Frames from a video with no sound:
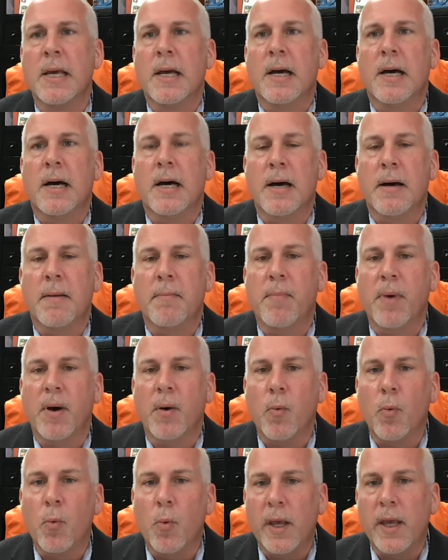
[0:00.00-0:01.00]

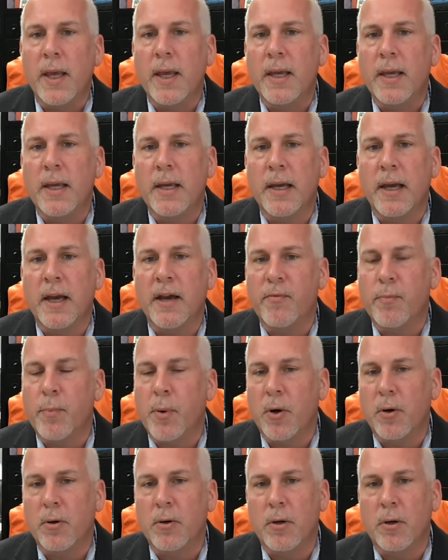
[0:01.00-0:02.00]
But we have
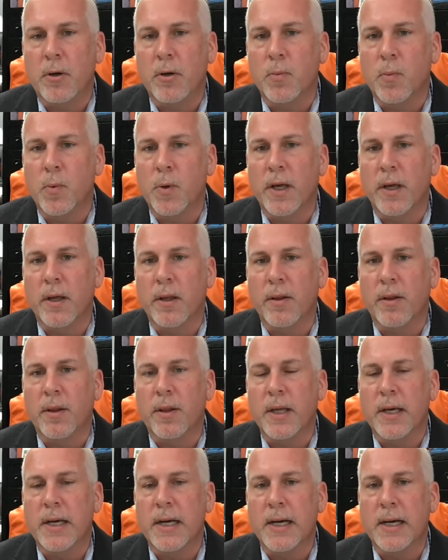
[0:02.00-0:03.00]
partnered with
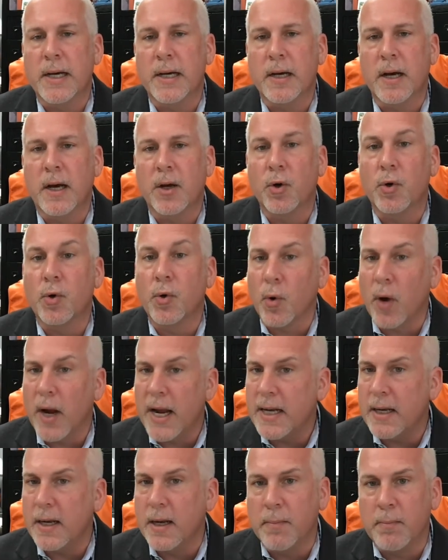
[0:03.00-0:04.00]
a
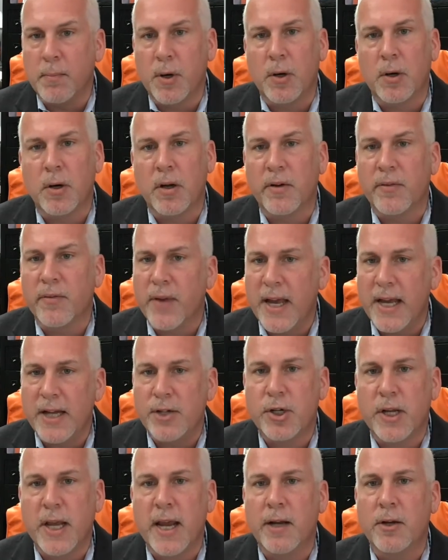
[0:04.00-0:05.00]
great number of
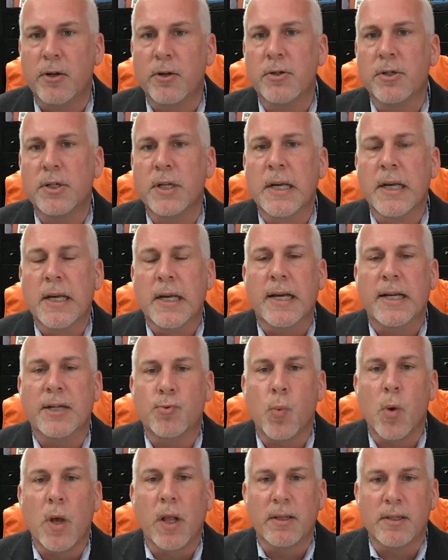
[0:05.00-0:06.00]
educators, as
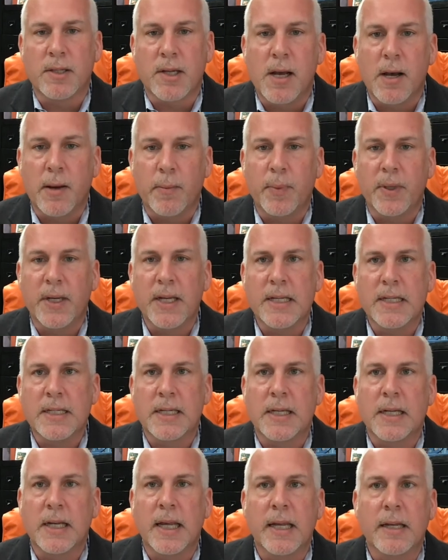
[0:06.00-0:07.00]
well as companies
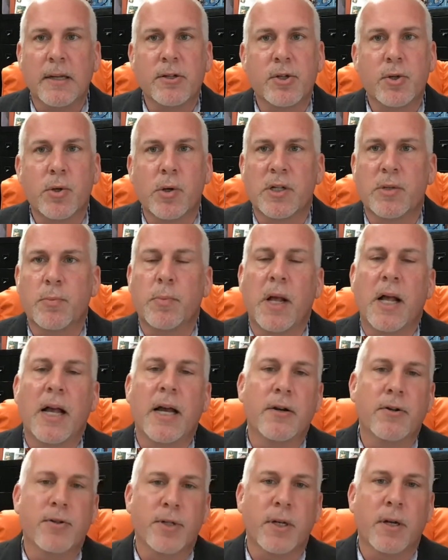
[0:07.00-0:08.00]
and industry
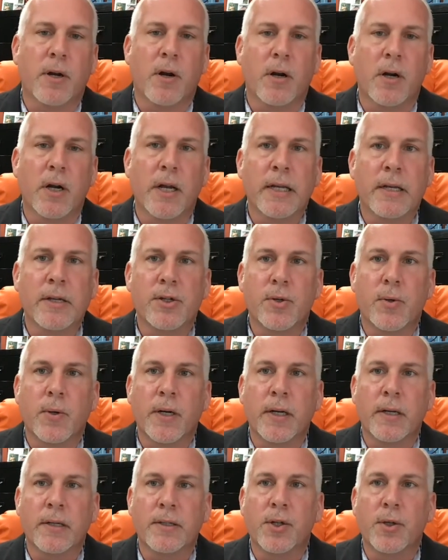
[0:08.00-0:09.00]
suppliers in our
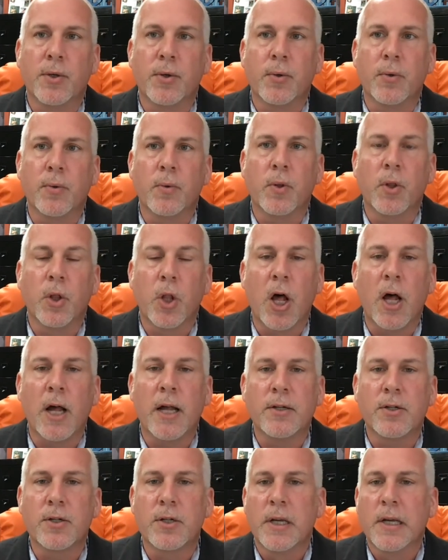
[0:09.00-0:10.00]
industry to
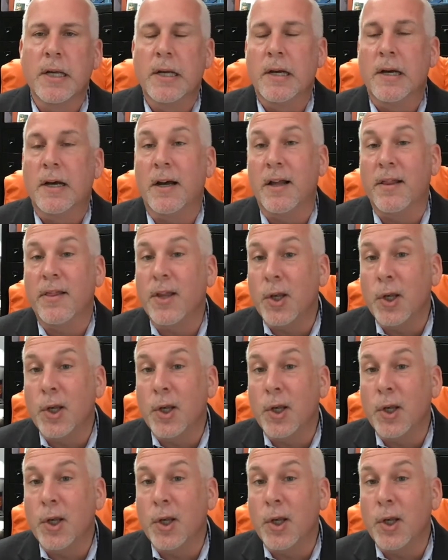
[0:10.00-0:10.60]
launch the